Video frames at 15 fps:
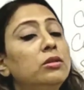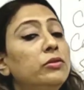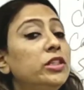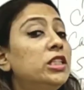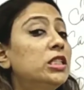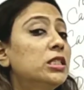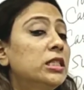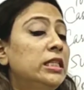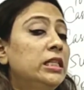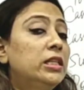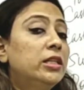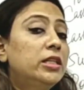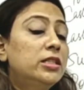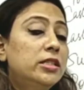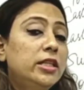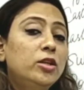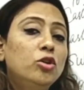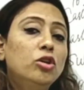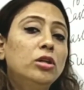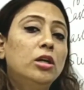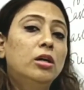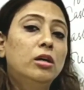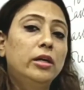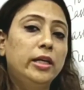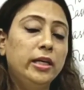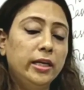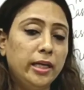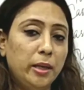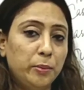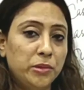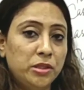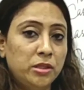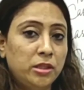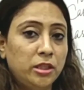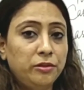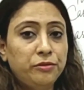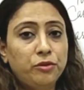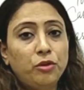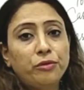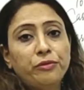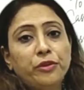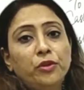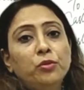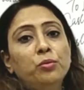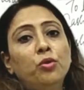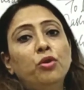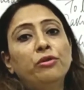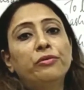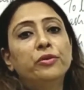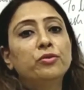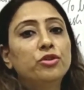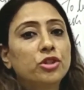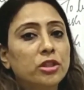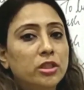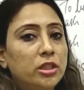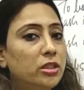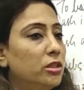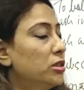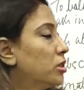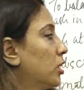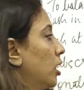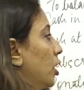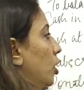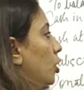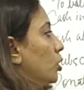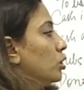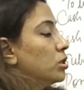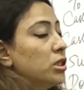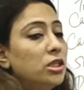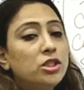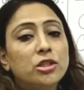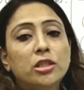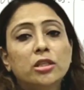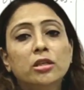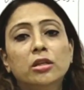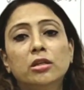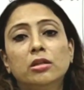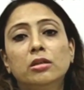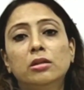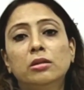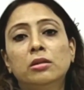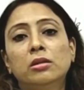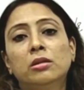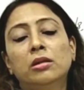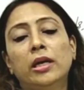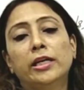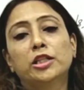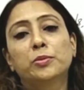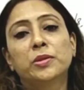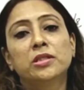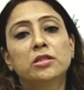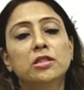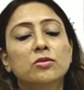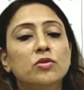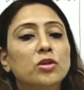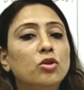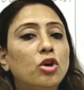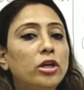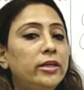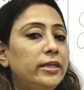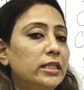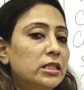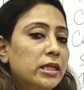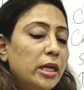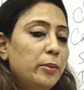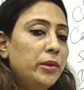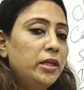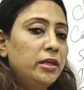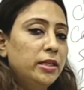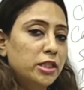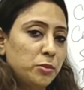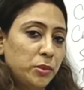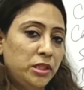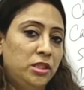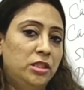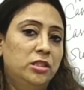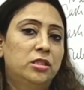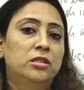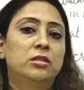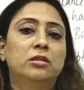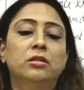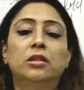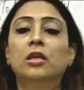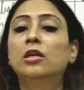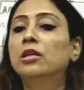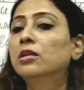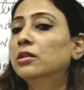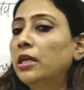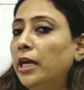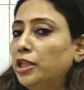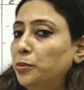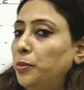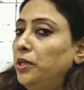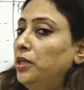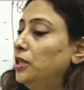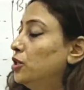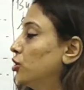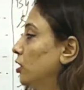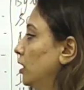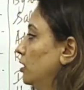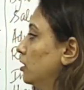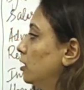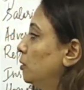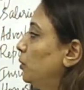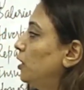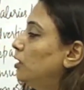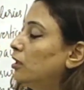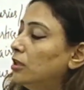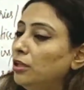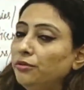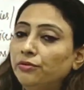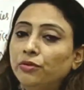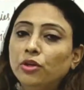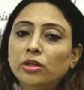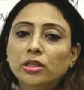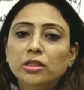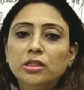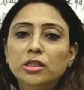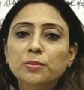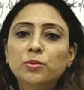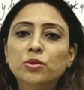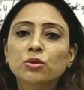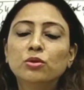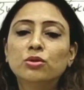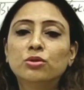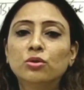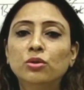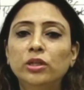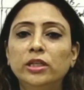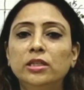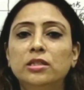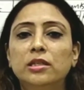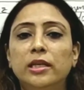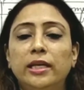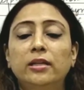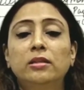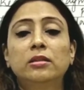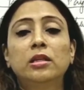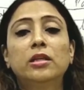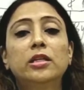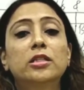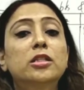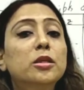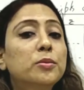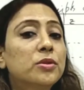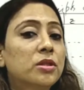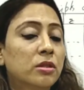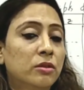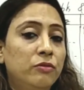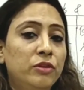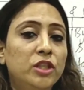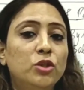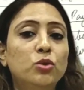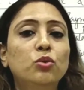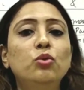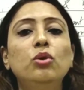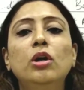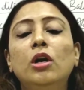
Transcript: which is increasing your earning capacity for few more future years, such expenses we call it as capital expenditure. And similarly for receipts also is like the receipts which you